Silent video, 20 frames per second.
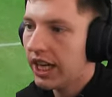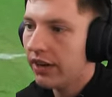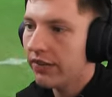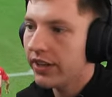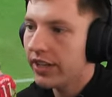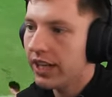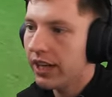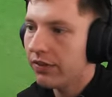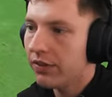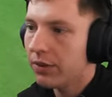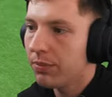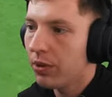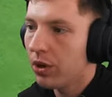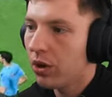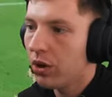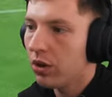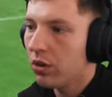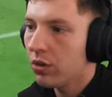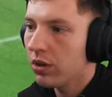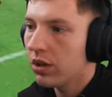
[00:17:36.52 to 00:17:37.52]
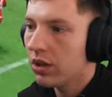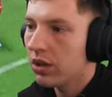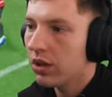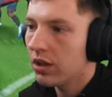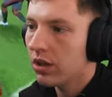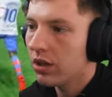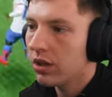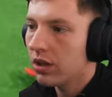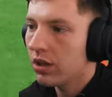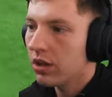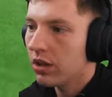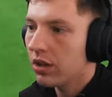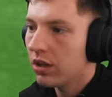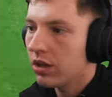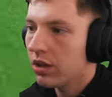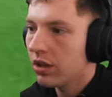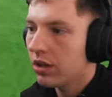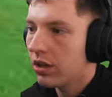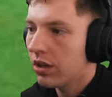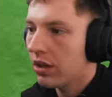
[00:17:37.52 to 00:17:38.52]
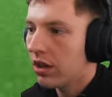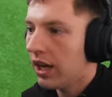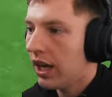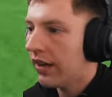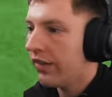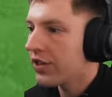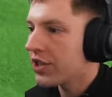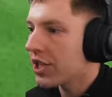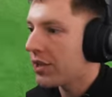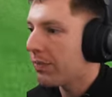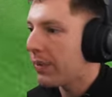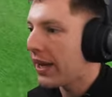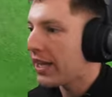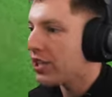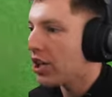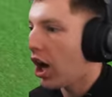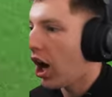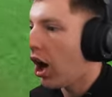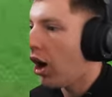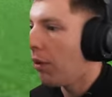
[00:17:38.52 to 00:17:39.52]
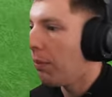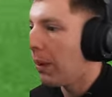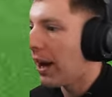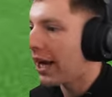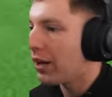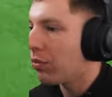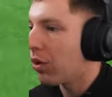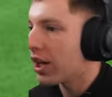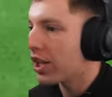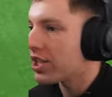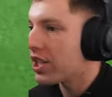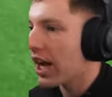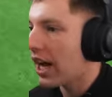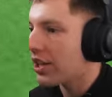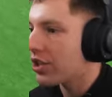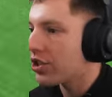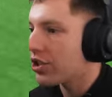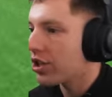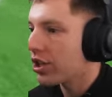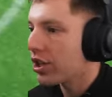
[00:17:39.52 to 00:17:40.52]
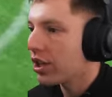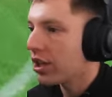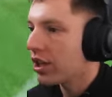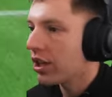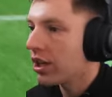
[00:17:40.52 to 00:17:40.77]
Harvey, lovely ball. Iversen beat. Oh my, what a touch.